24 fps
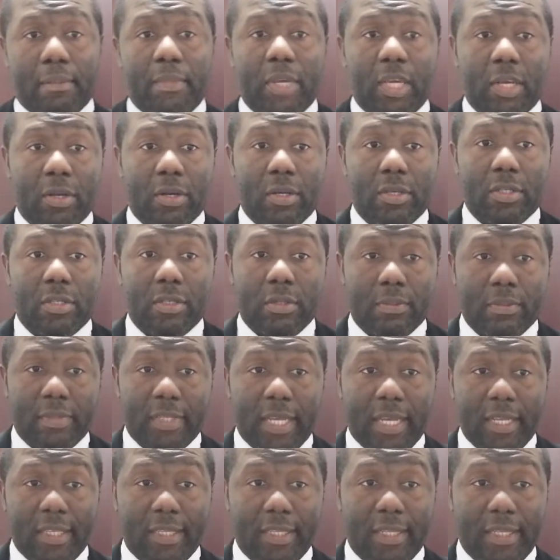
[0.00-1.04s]
Because some
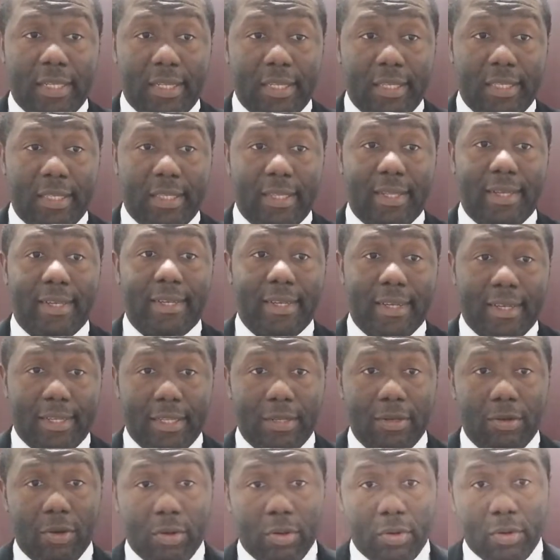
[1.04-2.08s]
certain incident
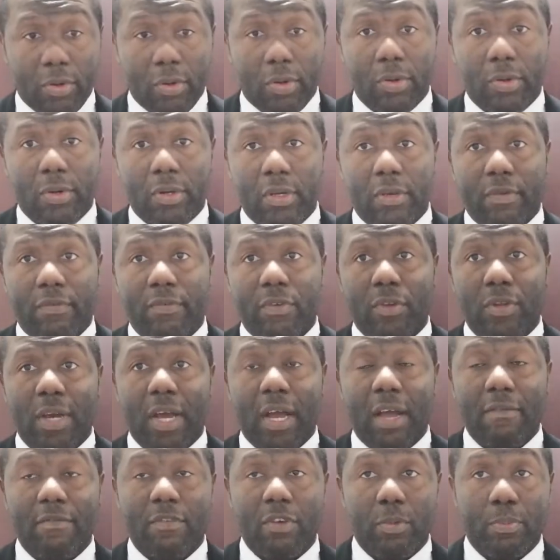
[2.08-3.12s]
that occur, if you
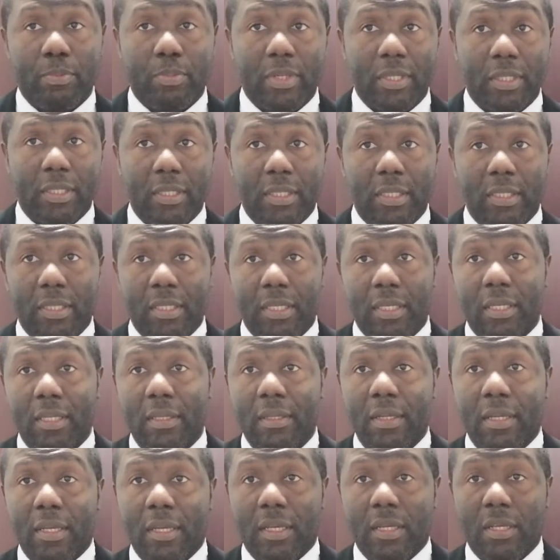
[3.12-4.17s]
don't have your
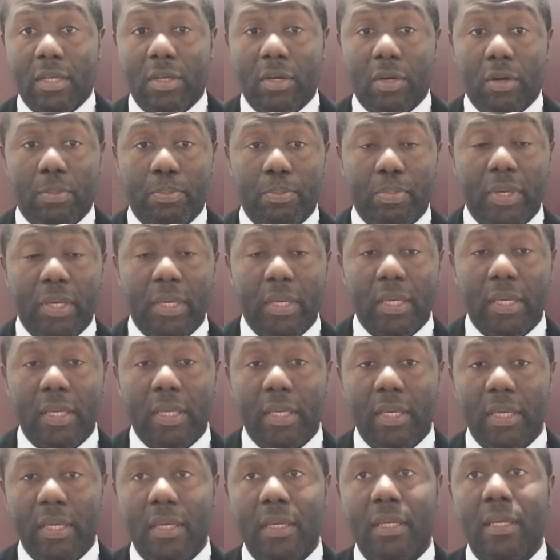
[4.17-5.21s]
PTT, your
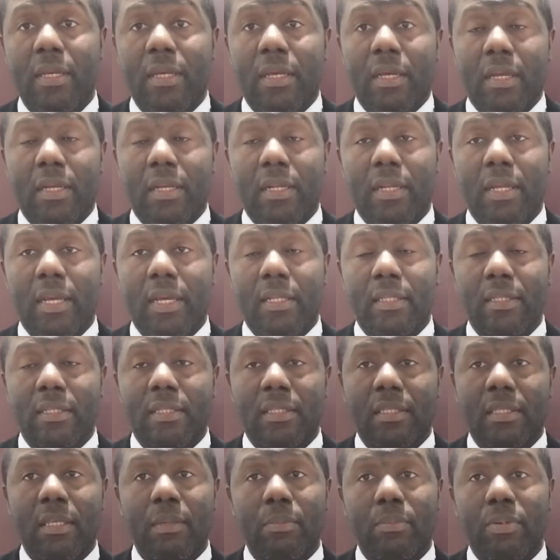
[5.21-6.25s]
PEE, then
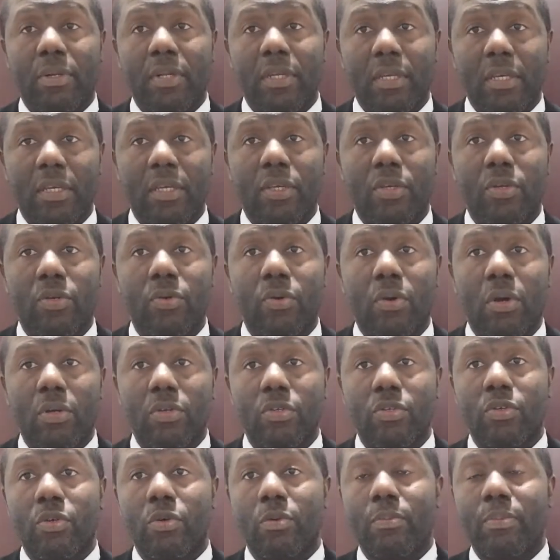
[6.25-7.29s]
simply you
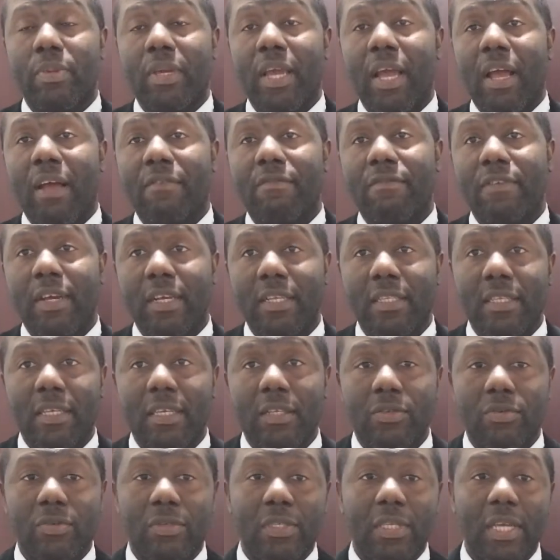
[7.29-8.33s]
also be
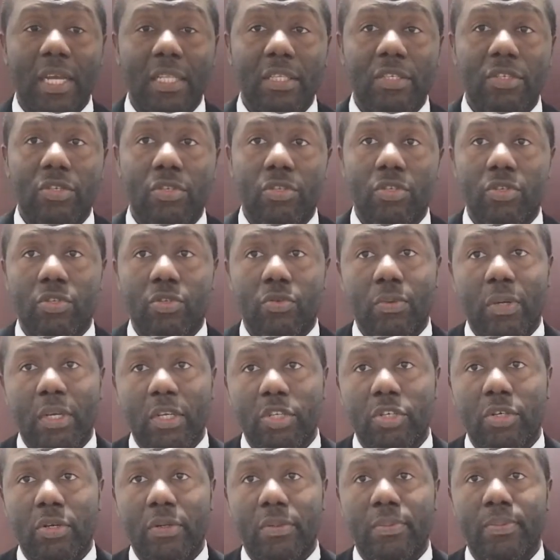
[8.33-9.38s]
affected to certain
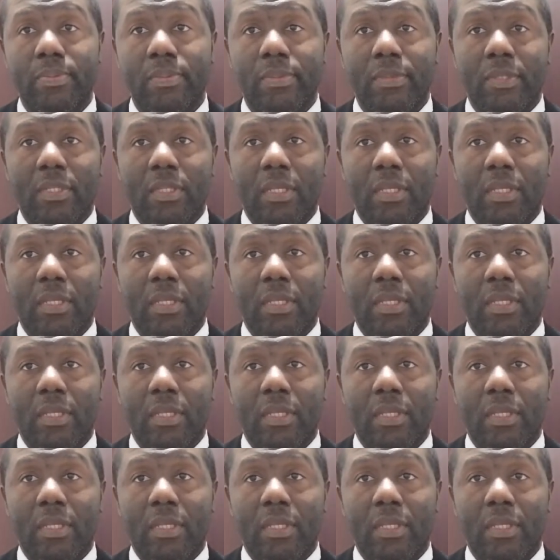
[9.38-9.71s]
situation.